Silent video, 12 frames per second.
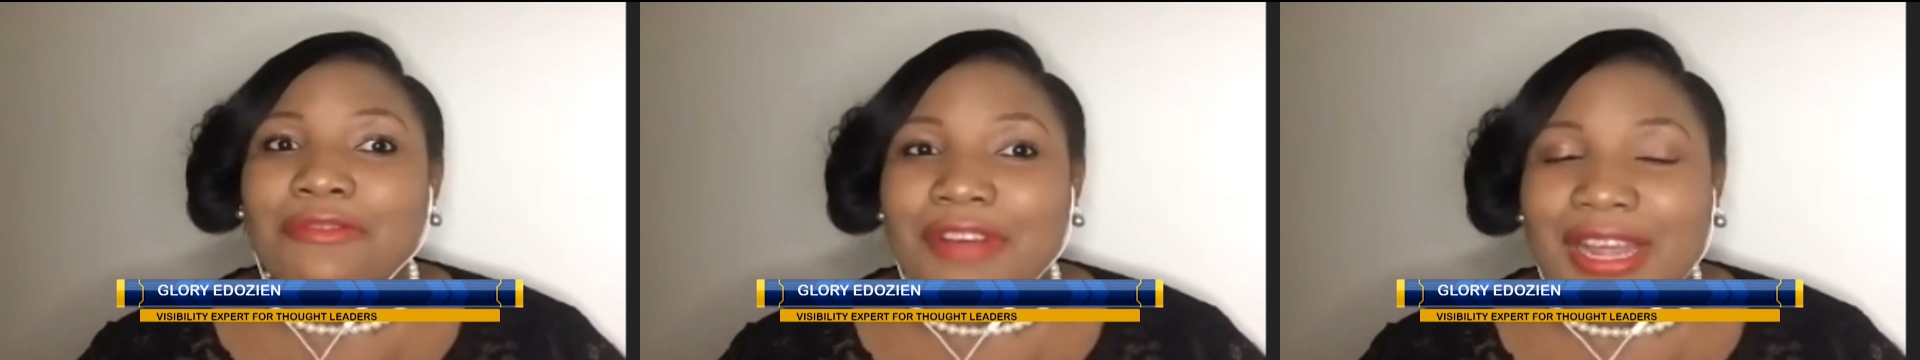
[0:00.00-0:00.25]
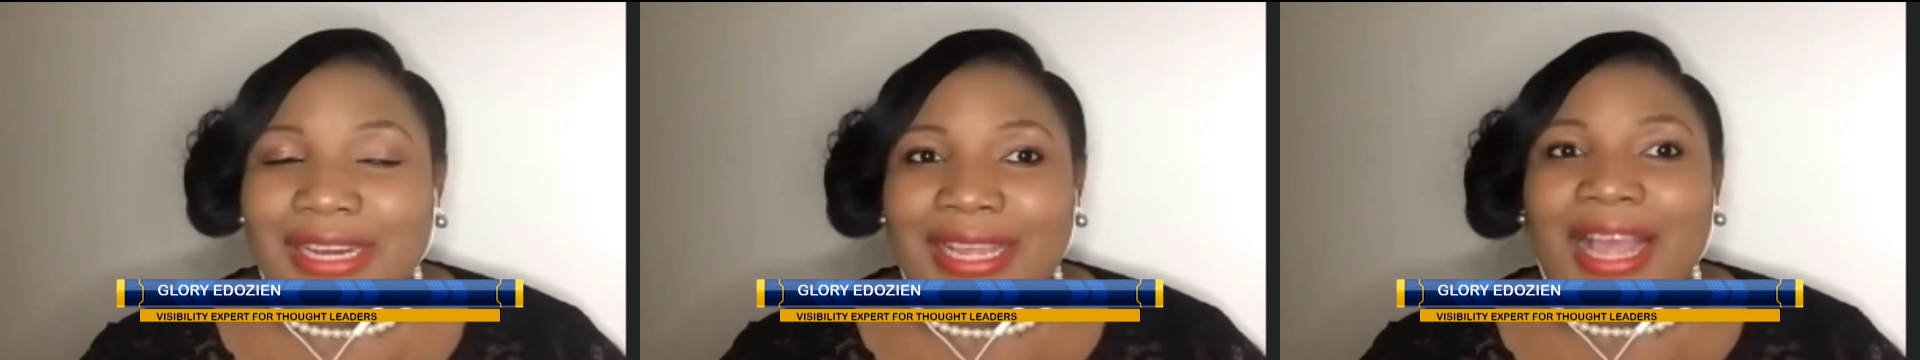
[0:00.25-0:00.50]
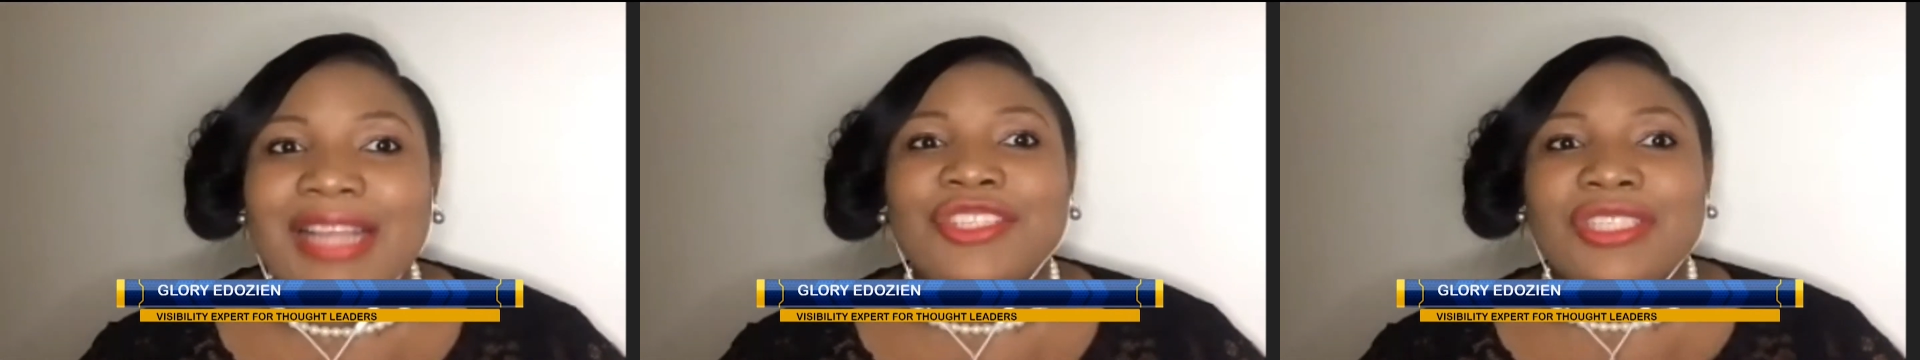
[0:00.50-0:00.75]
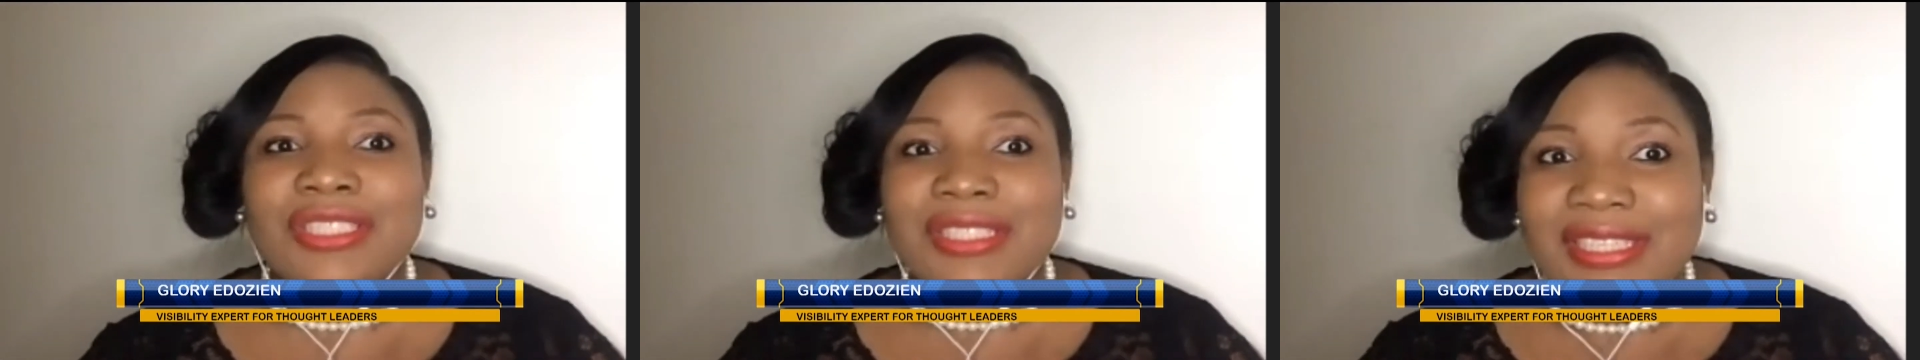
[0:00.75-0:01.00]
and she did get
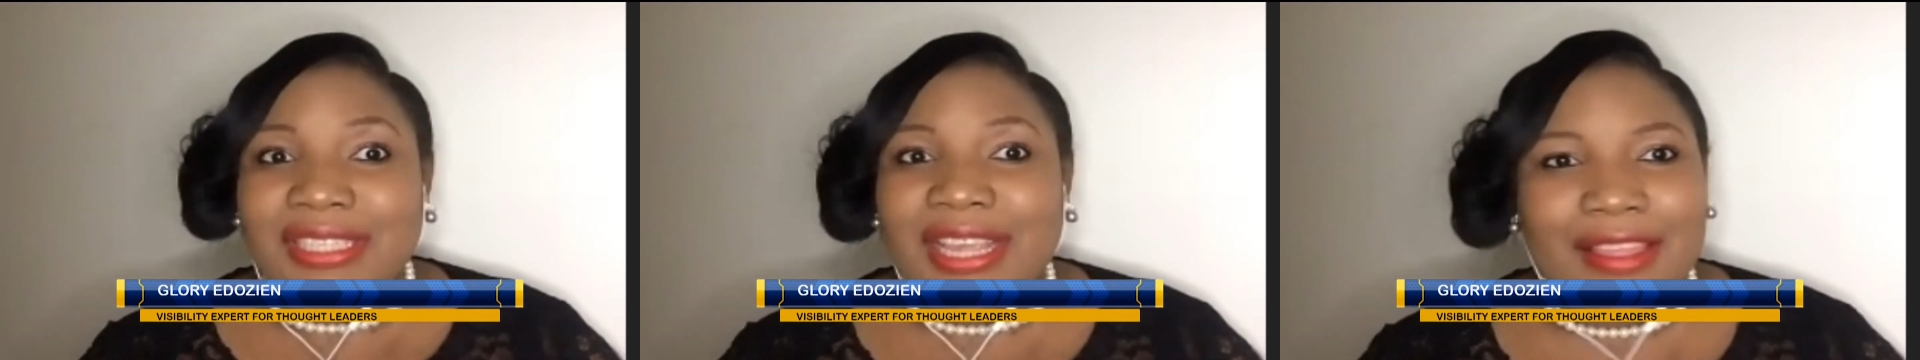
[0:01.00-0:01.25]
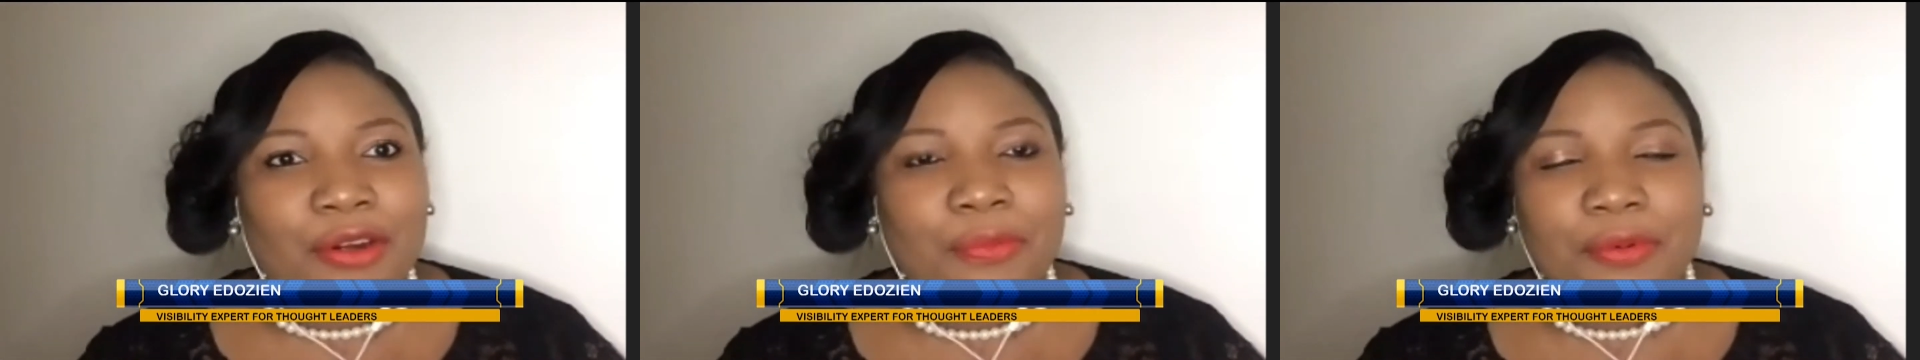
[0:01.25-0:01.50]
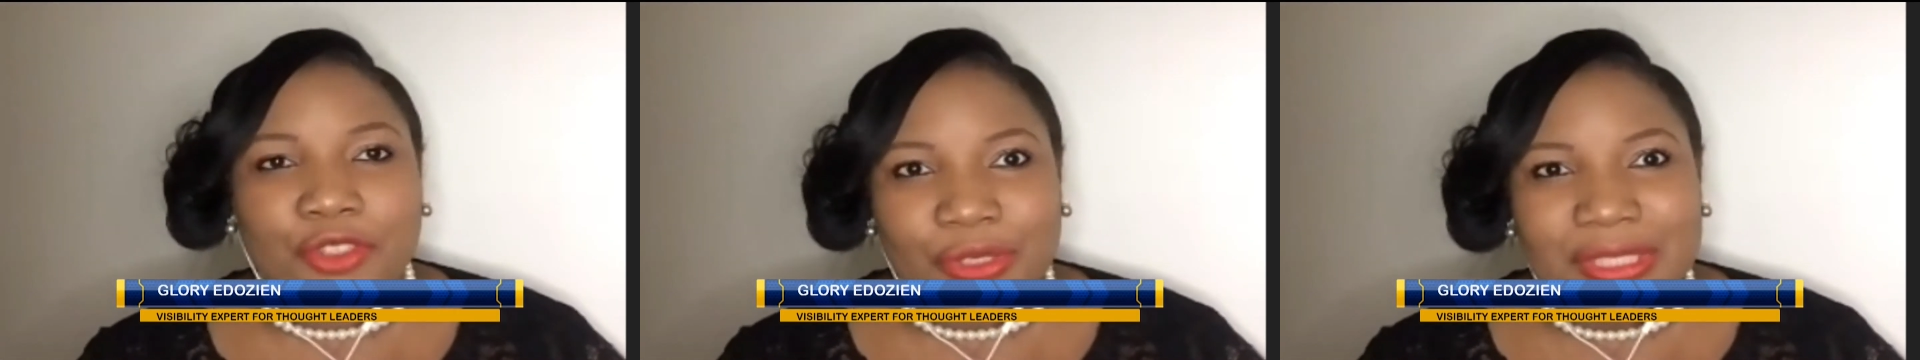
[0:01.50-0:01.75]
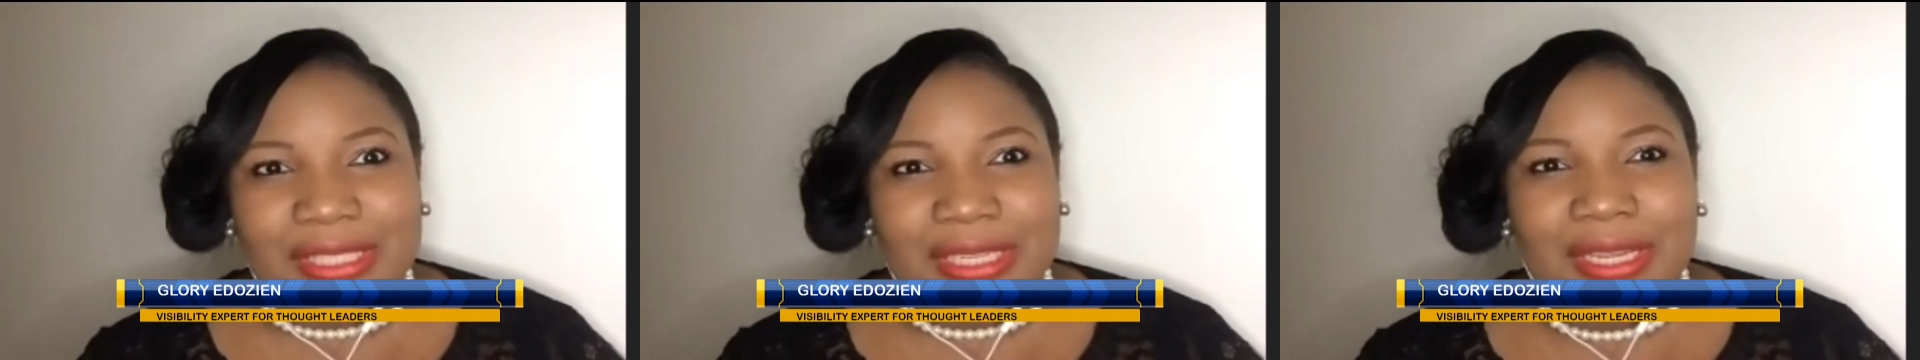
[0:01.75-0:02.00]
that opportunity.
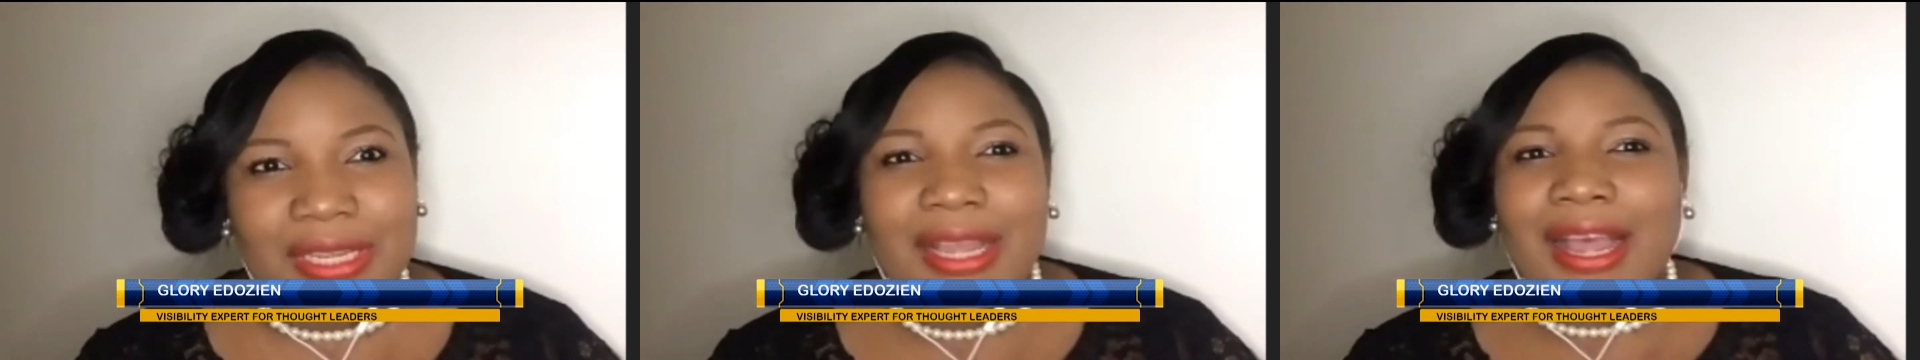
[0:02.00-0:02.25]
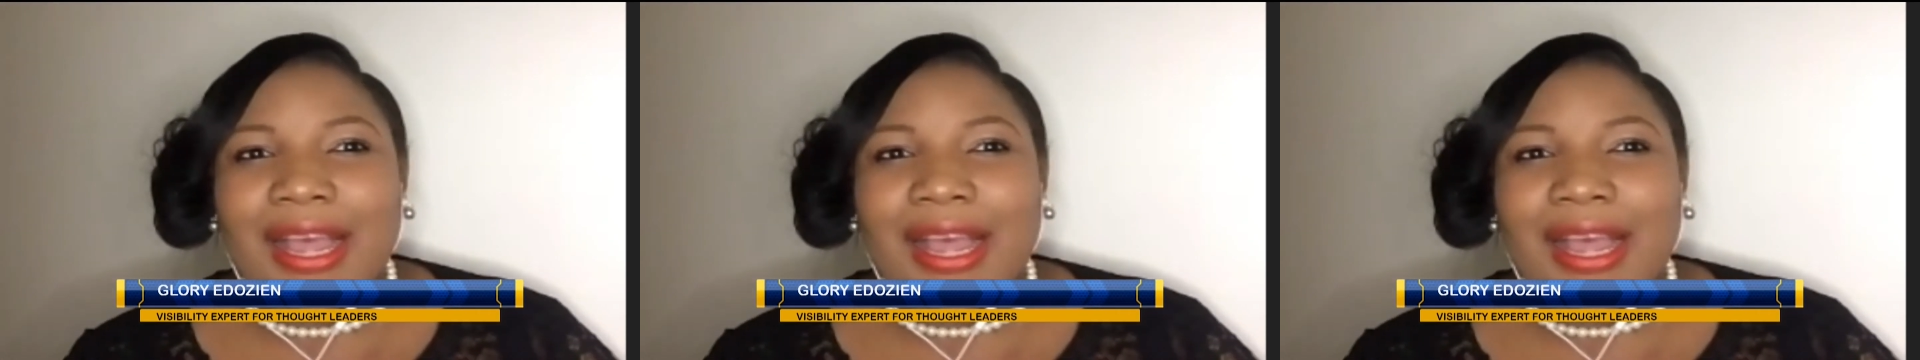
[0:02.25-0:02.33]
I have another